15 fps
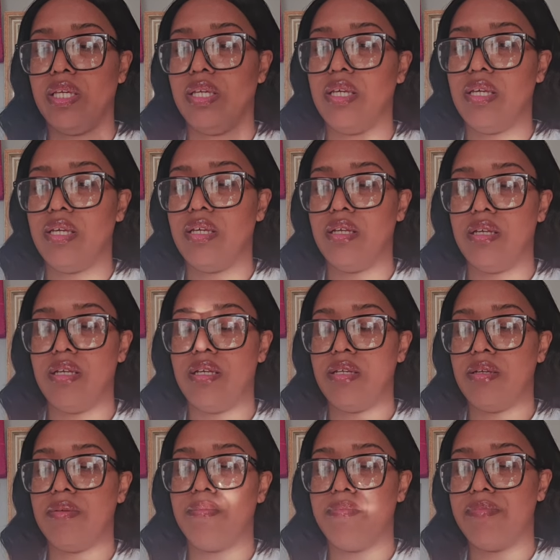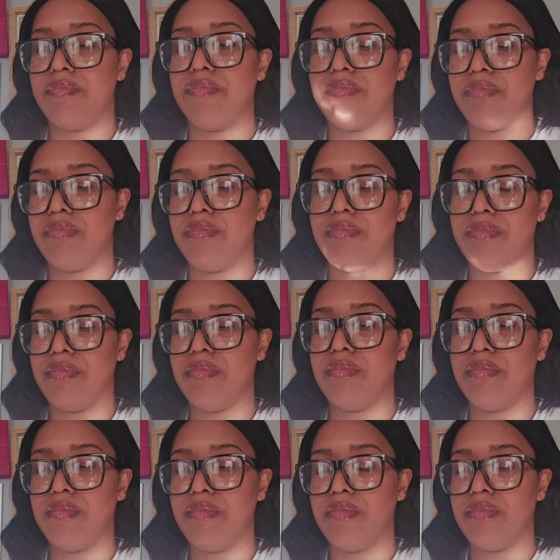
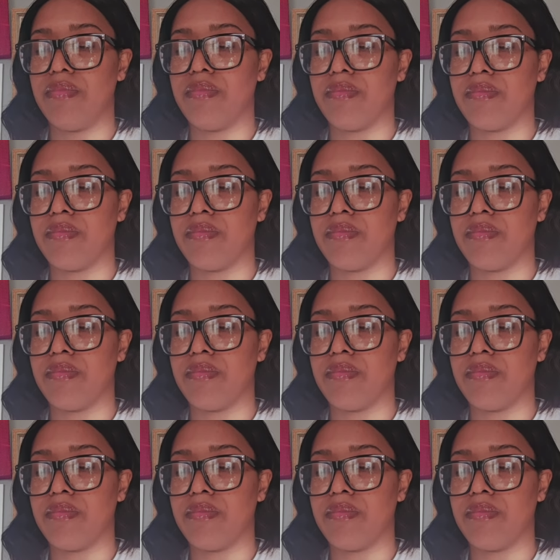(no one is talking)